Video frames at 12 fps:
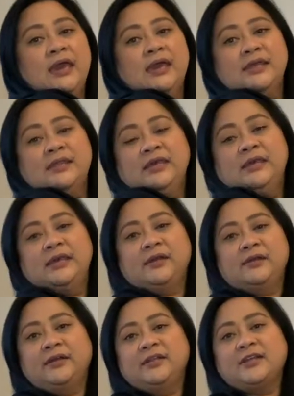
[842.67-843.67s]
And
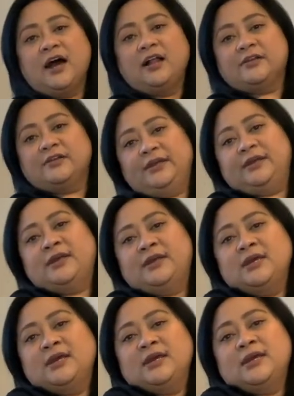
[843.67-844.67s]
here in Calgary,
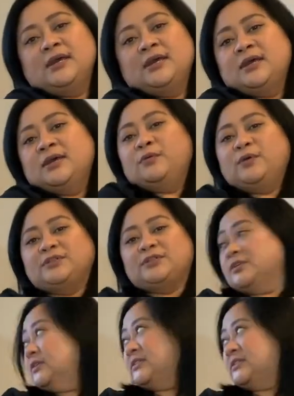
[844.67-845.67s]

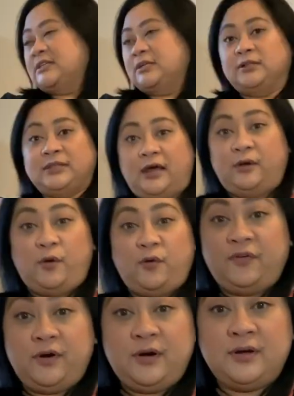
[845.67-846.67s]
winter is still not
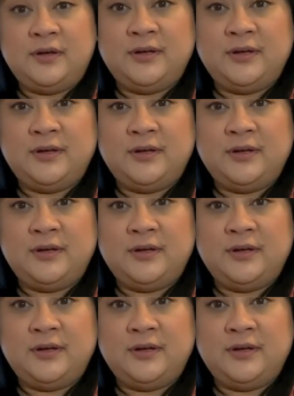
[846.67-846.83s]
over.